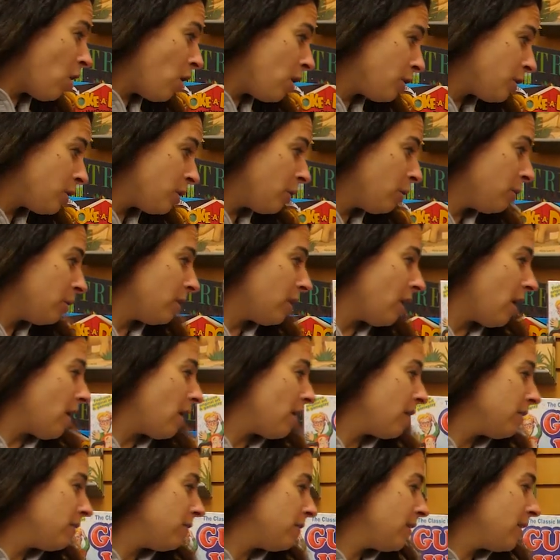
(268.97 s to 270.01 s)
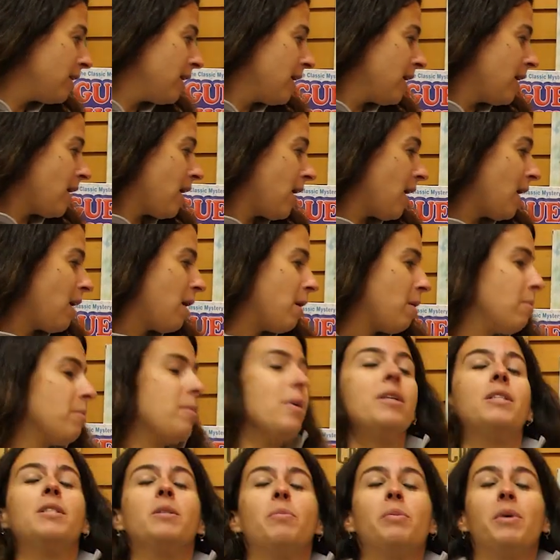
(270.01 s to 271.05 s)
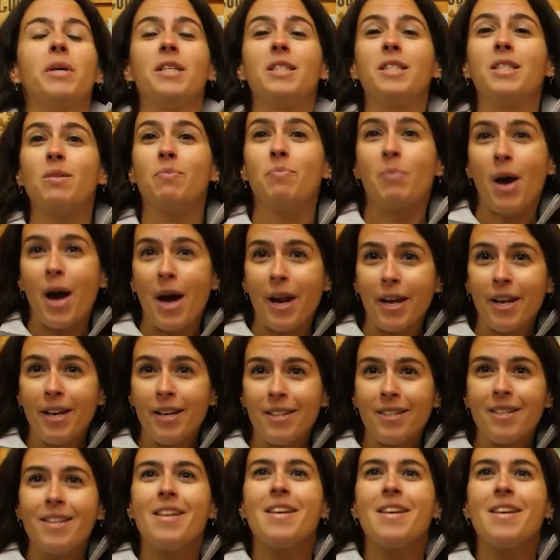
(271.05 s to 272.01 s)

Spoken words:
also love to play Spot It.